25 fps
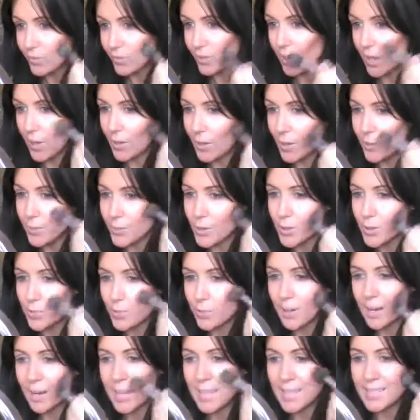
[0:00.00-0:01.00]
And I'm
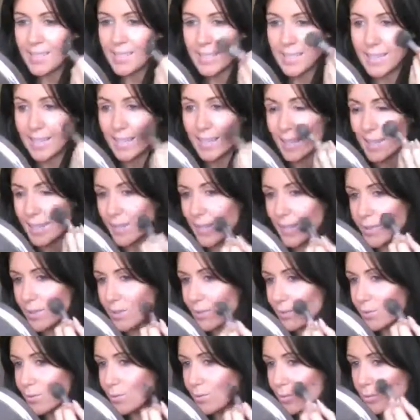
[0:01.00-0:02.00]
just blending it
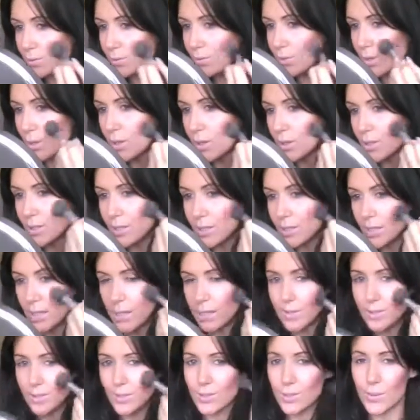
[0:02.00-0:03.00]
in to the
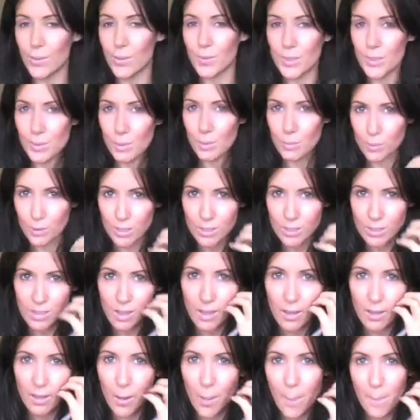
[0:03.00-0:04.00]
skin, so it's not just
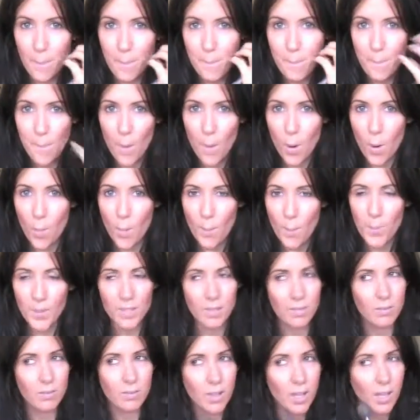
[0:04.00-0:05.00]
like a pop
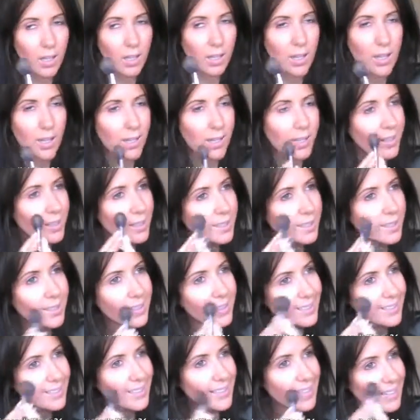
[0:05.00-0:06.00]
of colour,
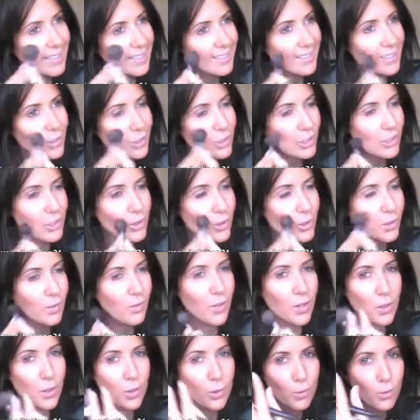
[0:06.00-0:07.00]
it's just sort of
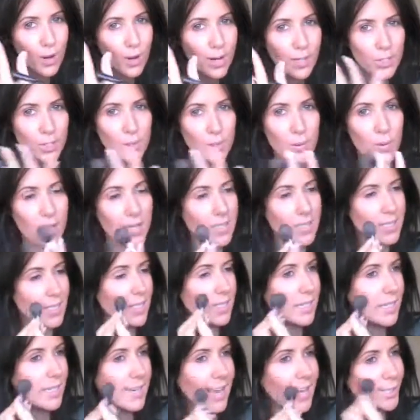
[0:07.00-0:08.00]
a
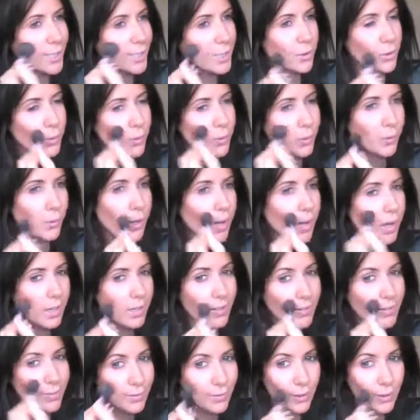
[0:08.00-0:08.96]
graduated natural kind of